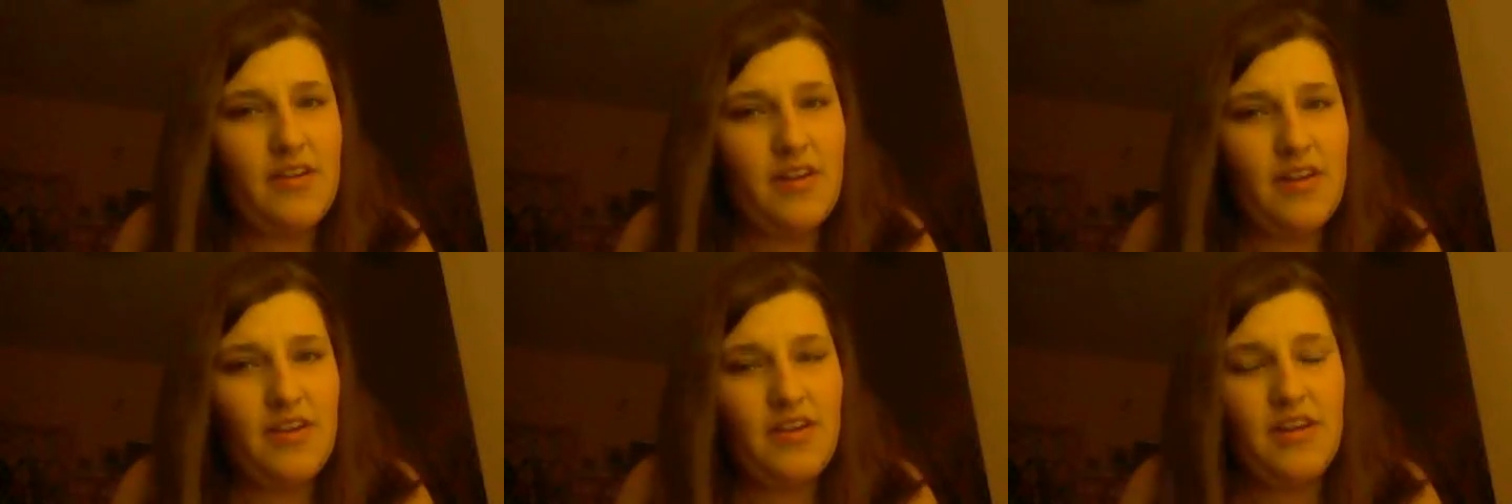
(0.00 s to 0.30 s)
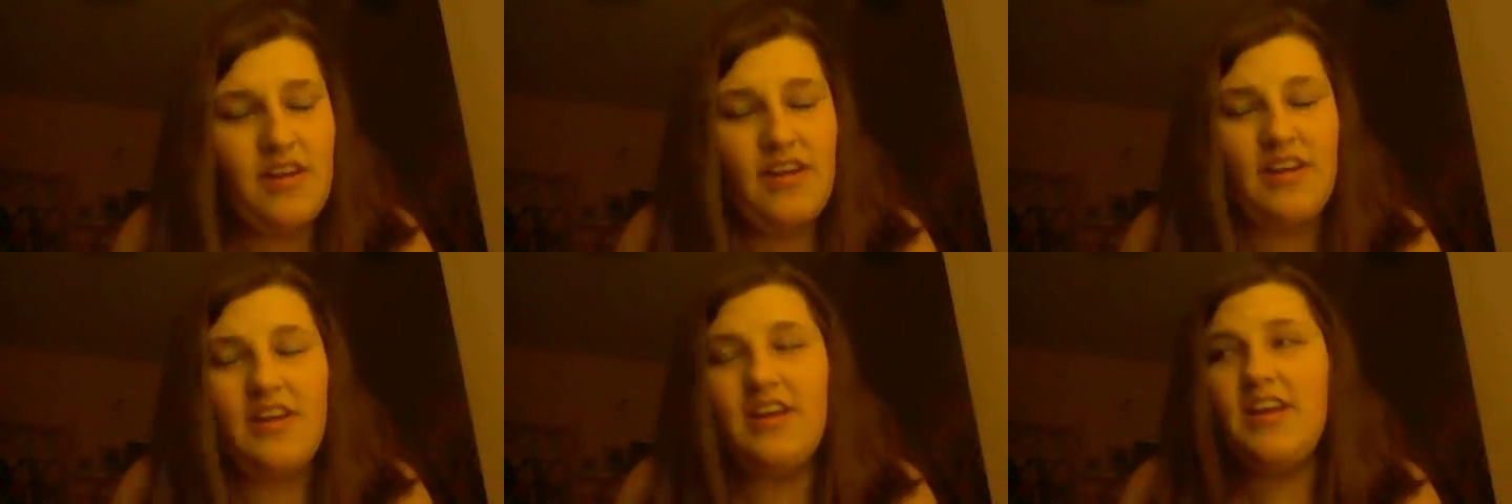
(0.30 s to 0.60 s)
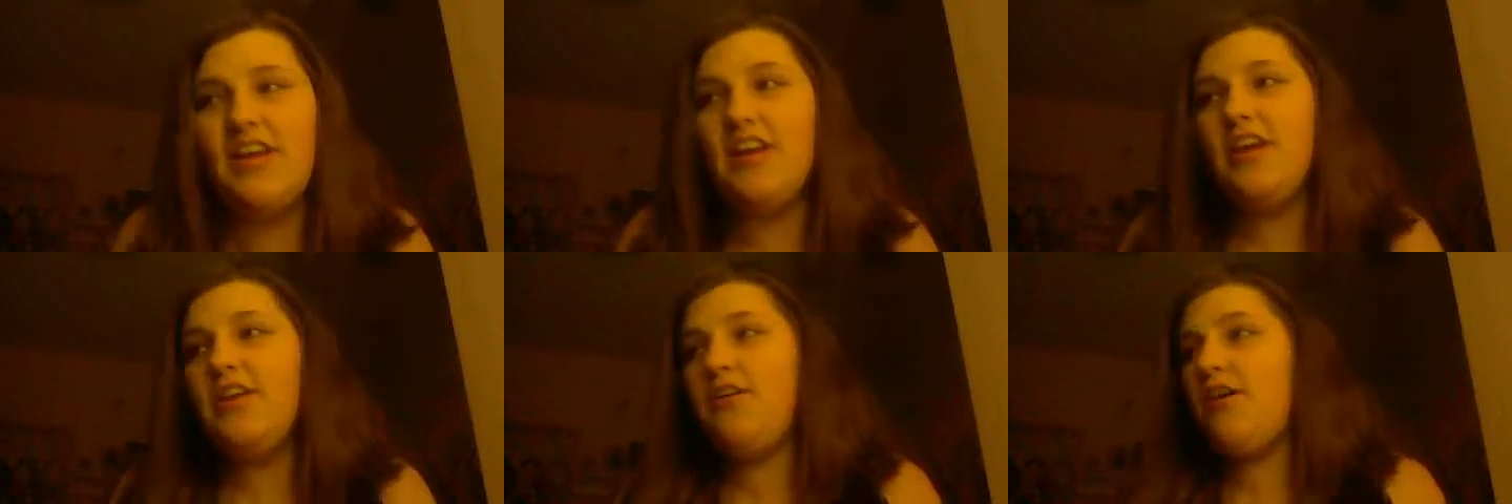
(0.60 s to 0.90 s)
and then
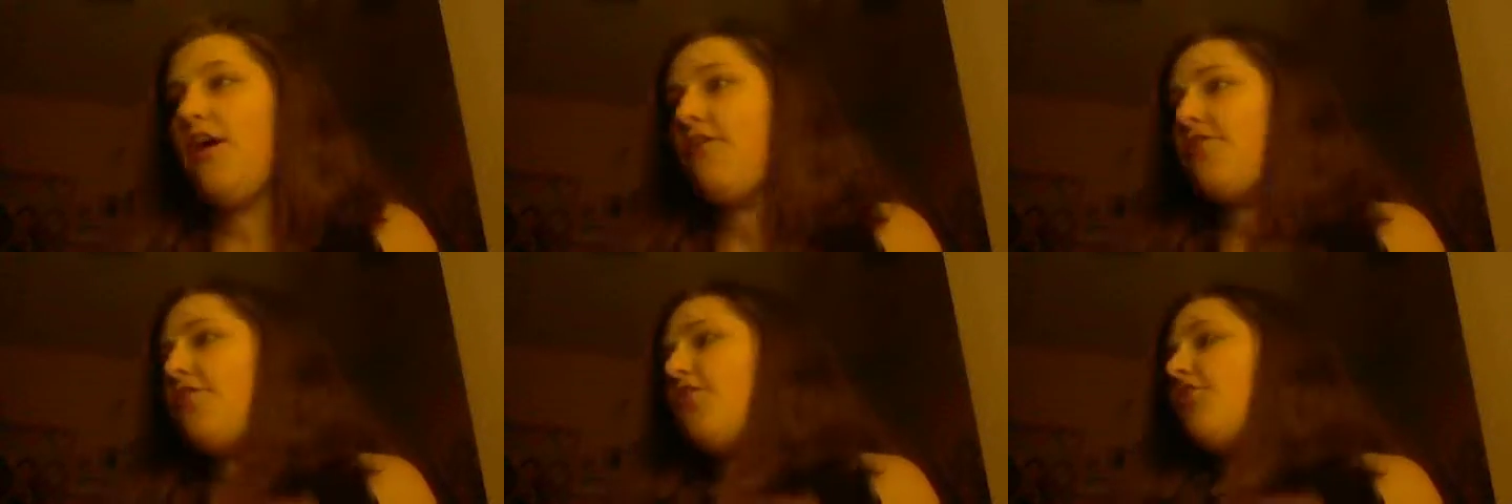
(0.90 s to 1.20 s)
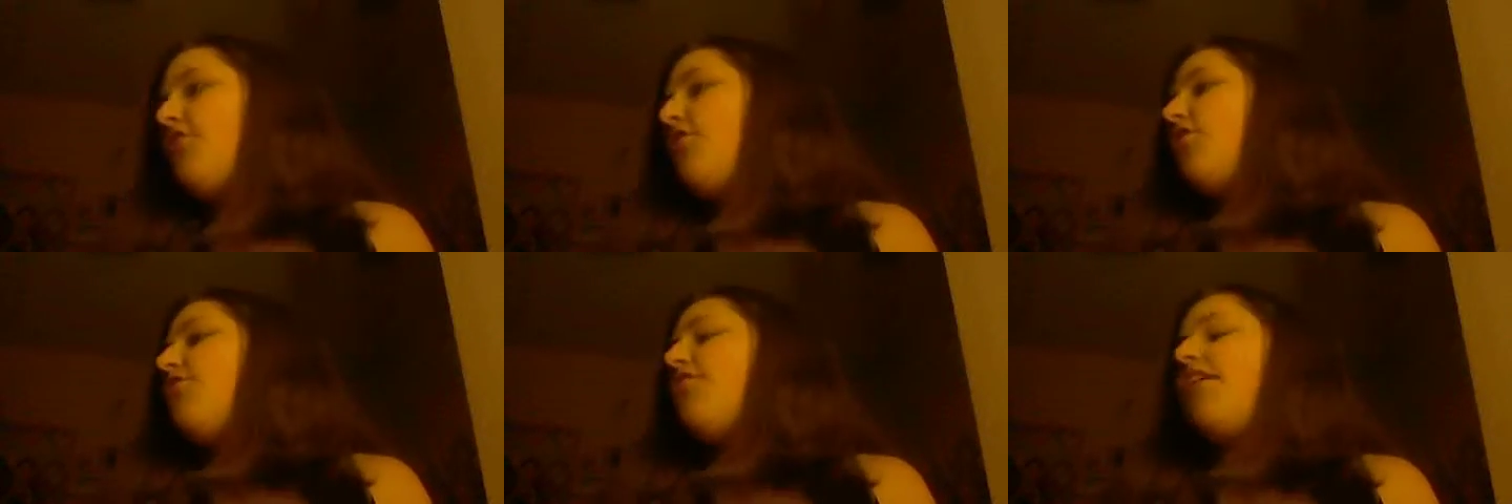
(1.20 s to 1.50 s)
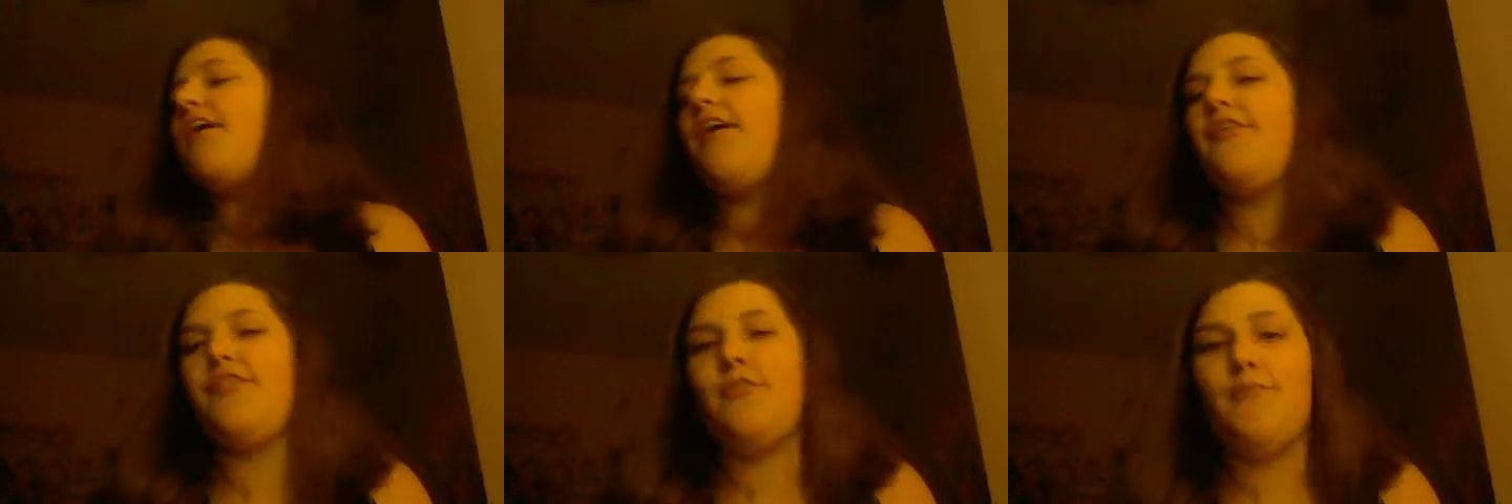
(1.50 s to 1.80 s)
you got to know the
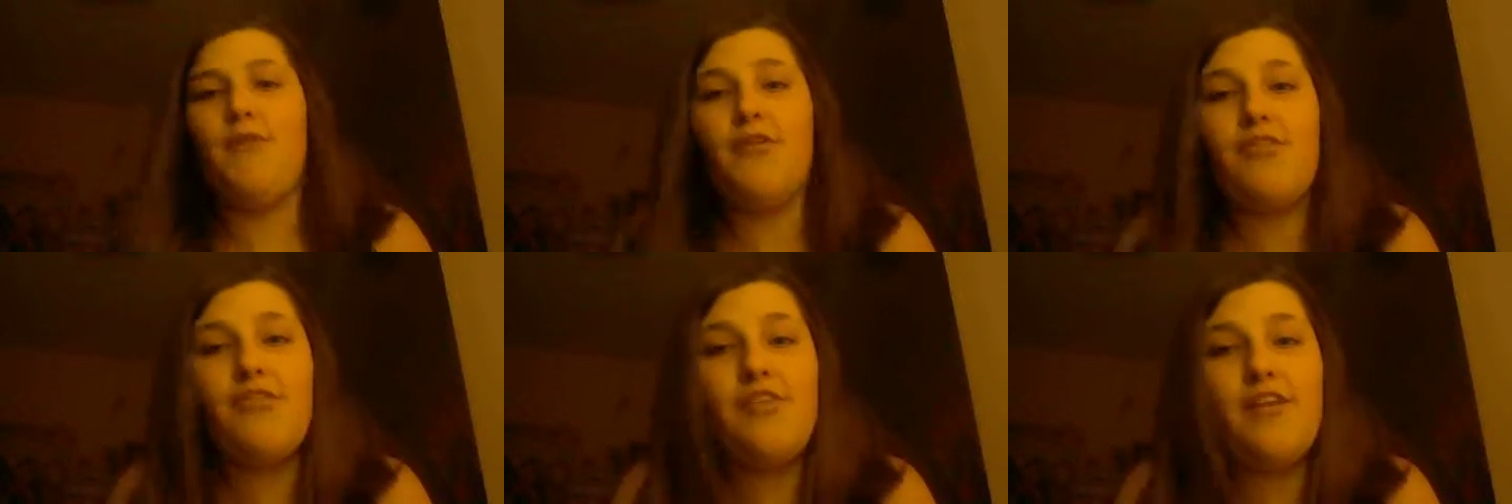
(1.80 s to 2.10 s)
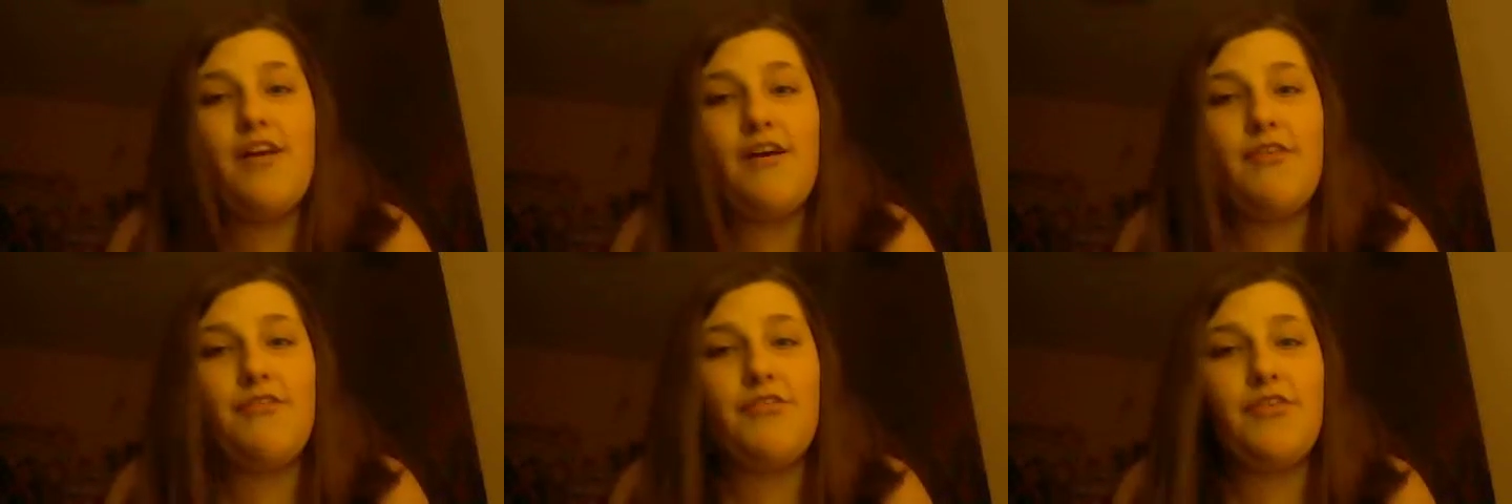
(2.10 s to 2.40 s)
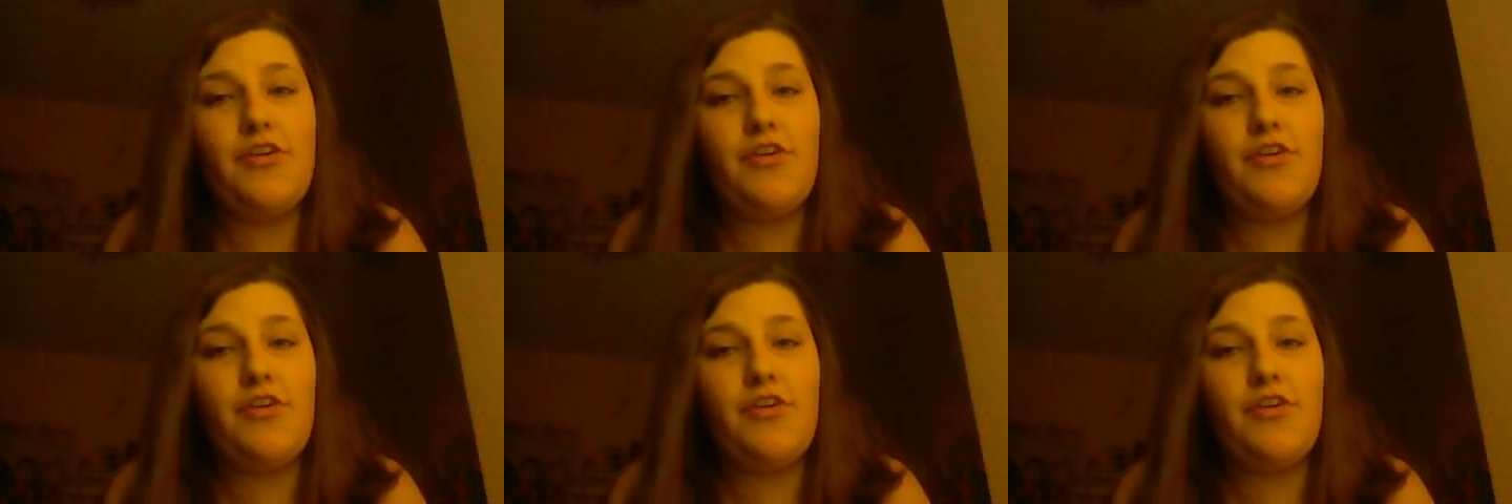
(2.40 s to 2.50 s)
customers enough,